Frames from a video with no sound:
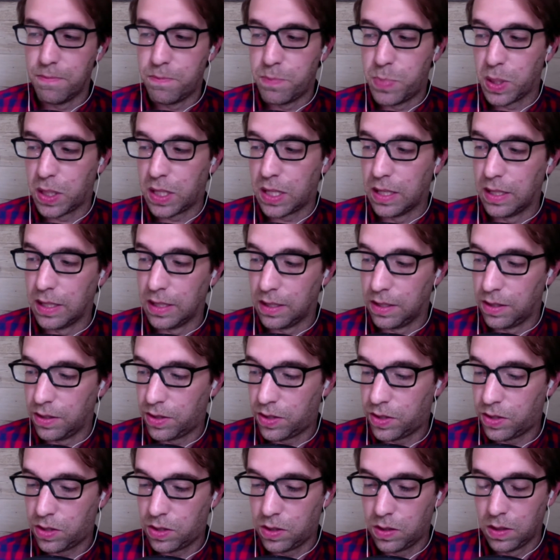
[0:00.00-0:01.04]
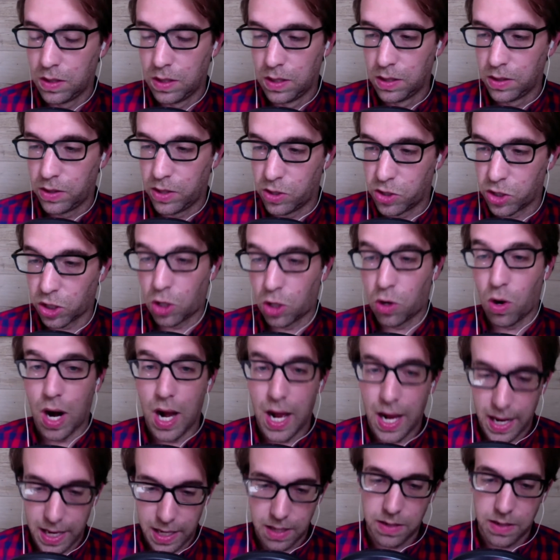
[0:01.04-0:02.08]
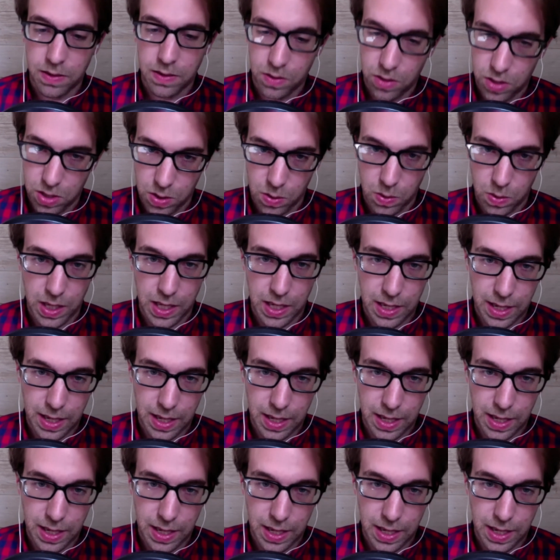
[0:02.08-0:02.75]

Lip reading: because there's a grind to it.